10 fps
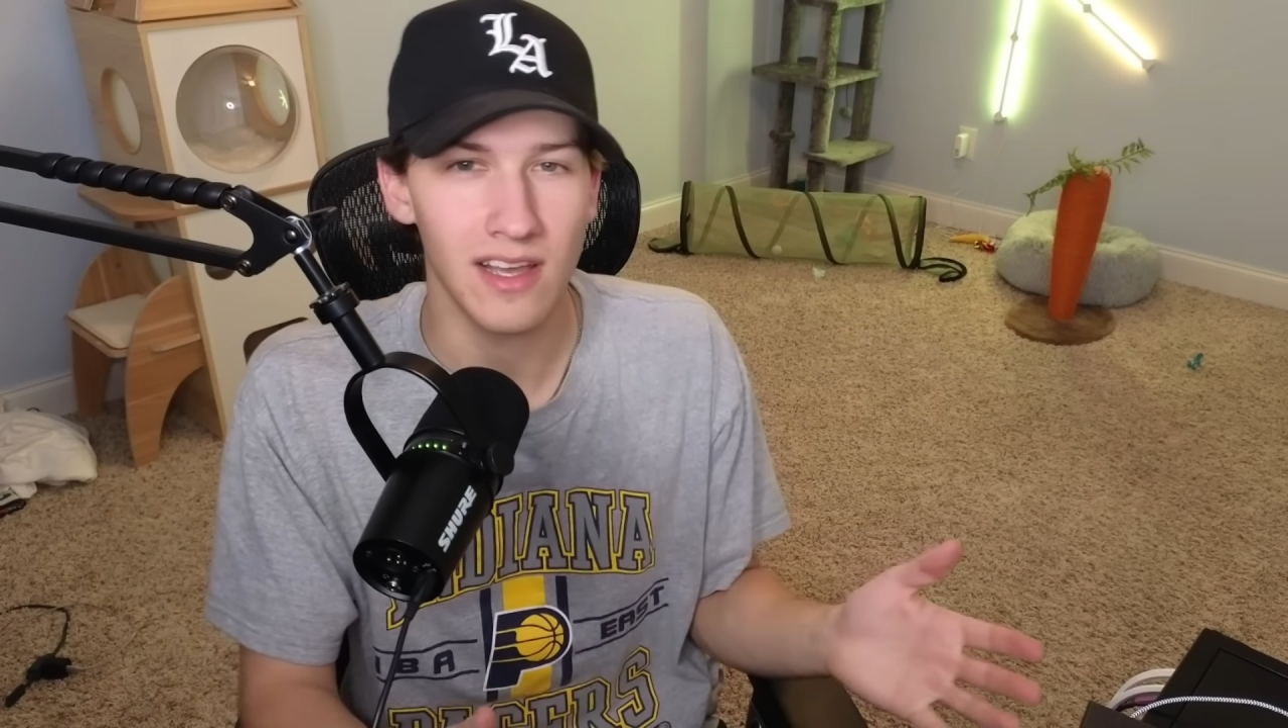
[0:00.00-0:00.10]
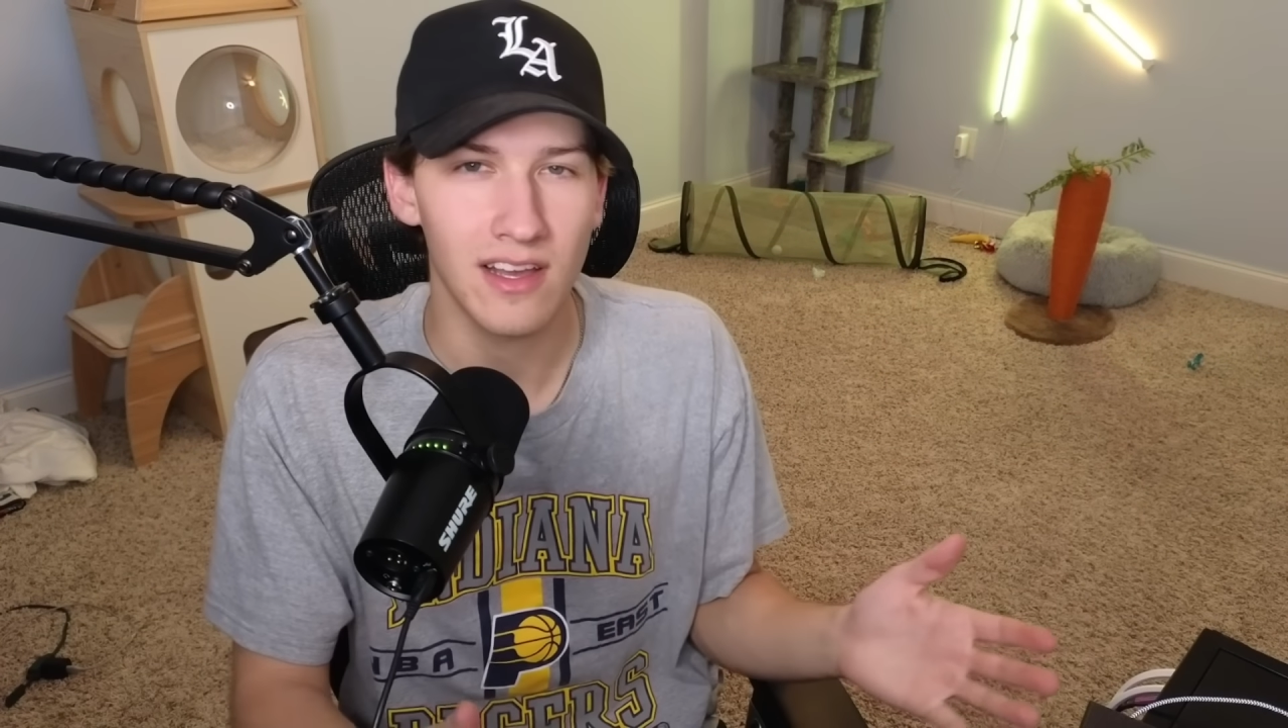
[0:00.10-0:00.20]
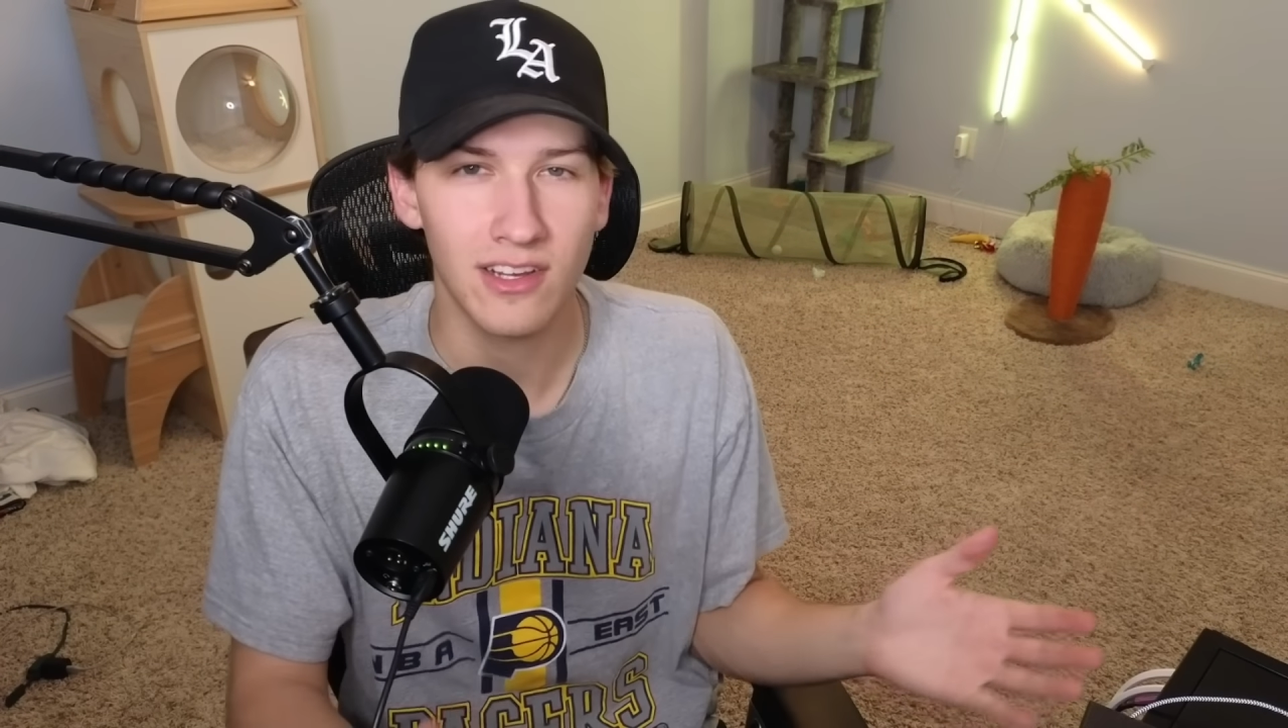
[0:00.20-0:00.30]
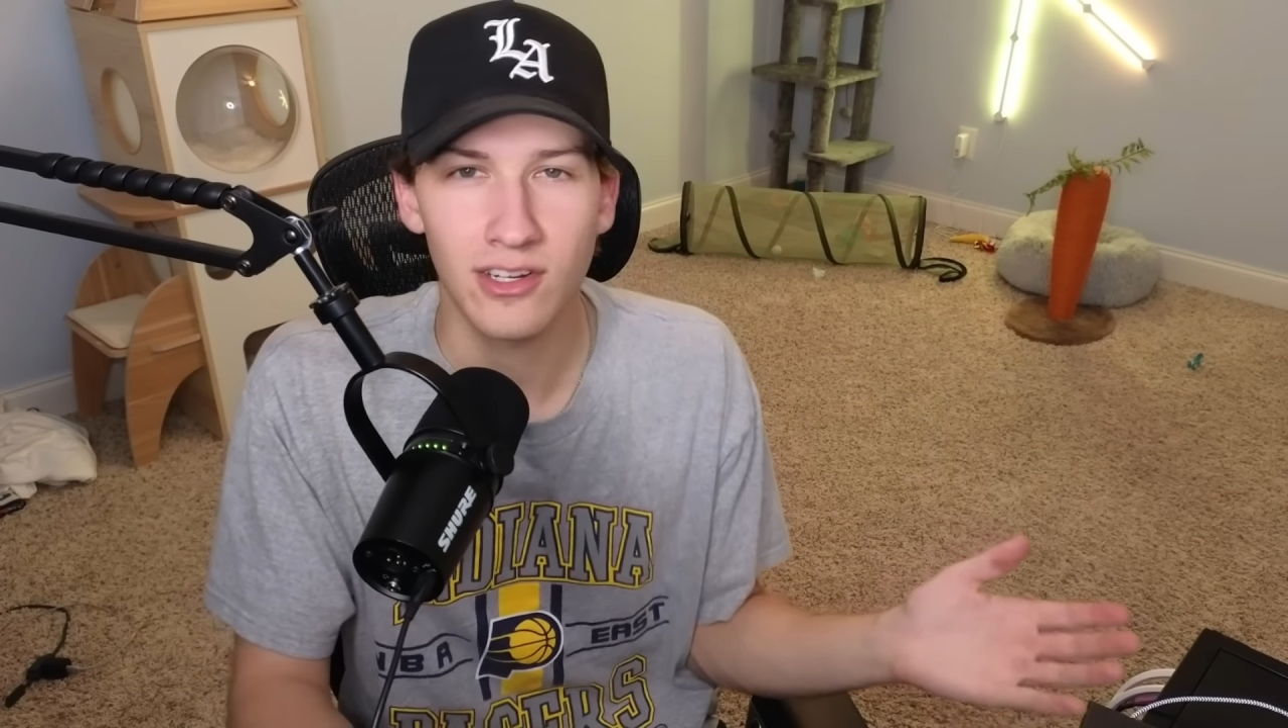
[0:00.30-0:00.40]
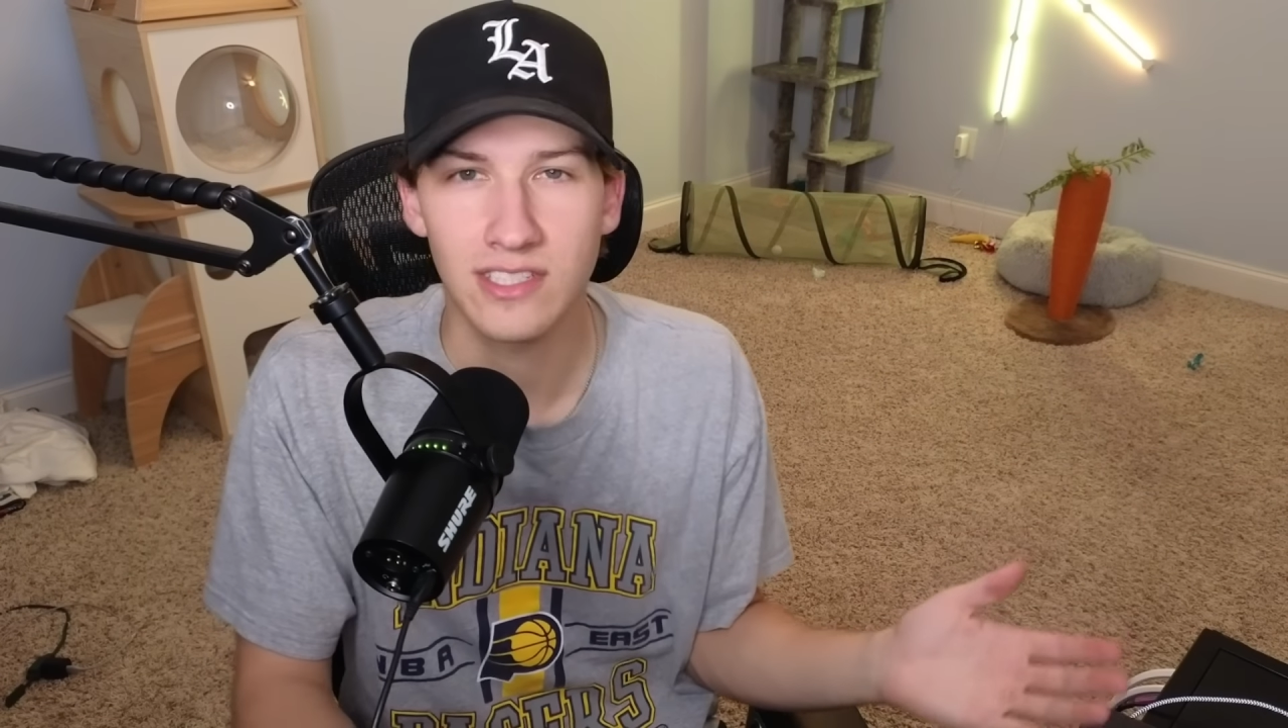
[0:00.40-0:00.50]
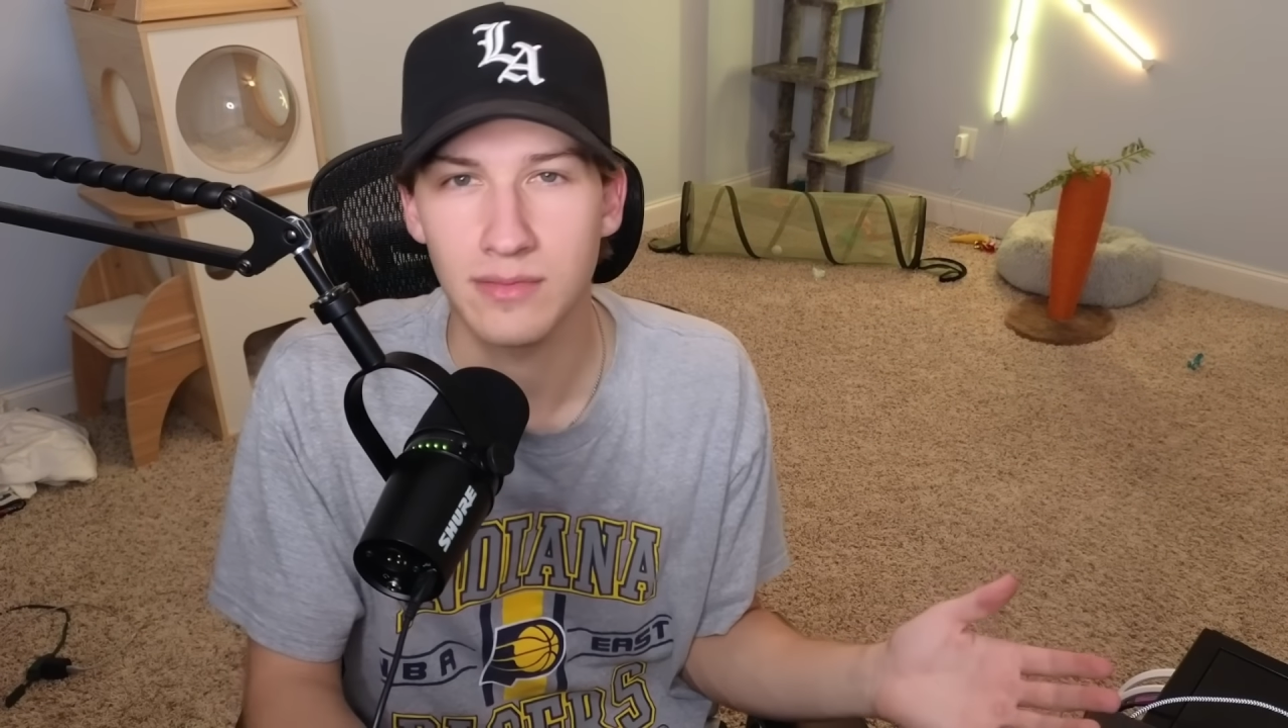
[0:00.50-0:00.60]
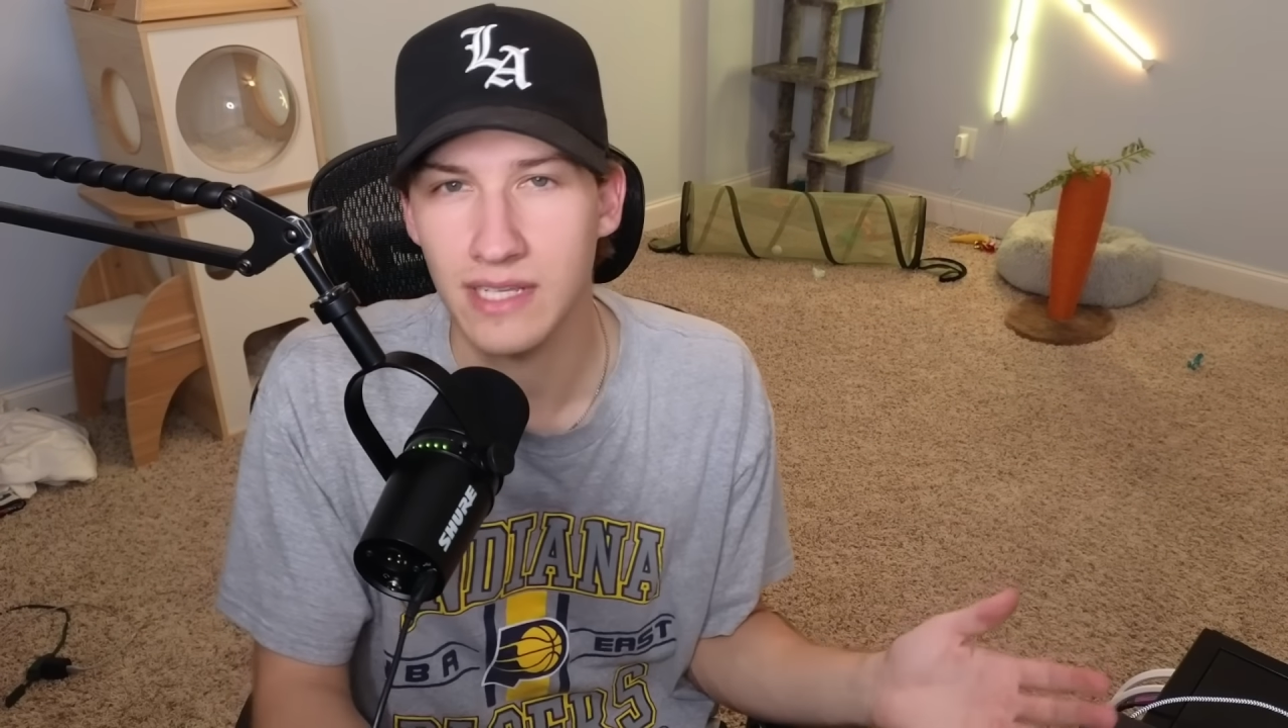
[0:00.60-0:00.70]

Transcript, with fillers: oh, Kurt seems